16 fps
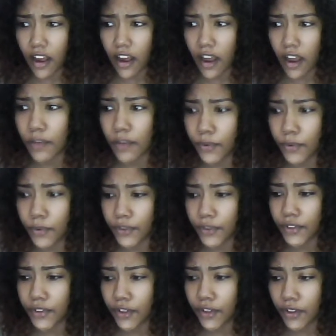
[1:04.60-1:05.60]
I
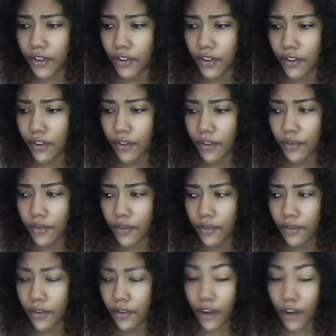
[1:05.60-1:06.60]
would
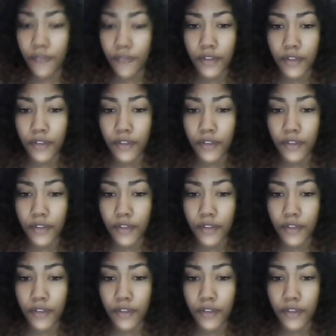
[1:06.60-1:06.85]
love